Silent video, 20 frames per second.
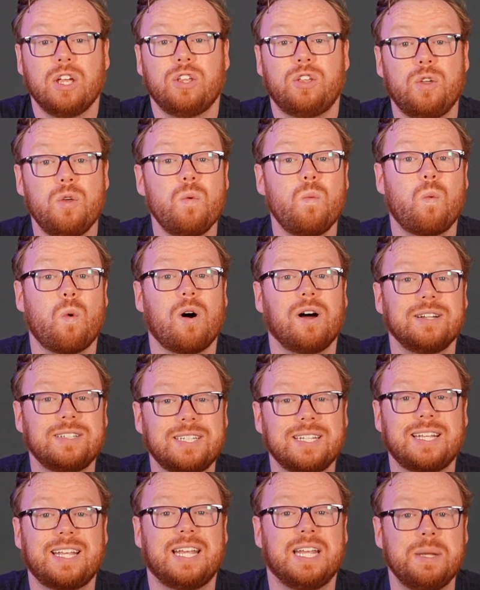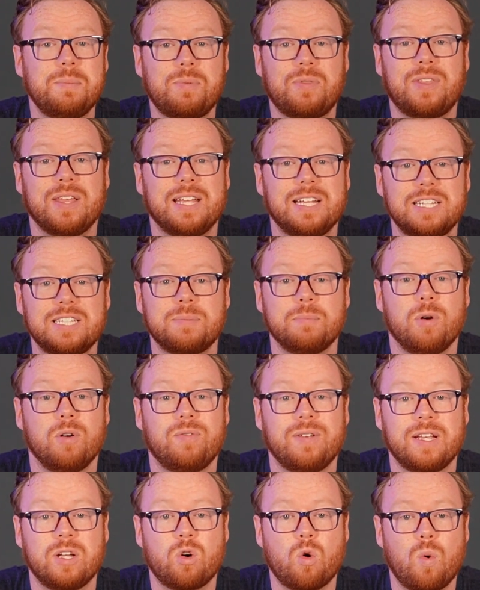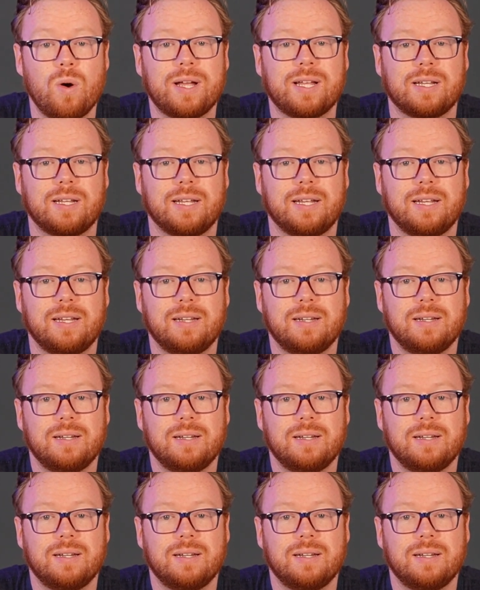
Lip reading: you want to keep things moving quickly.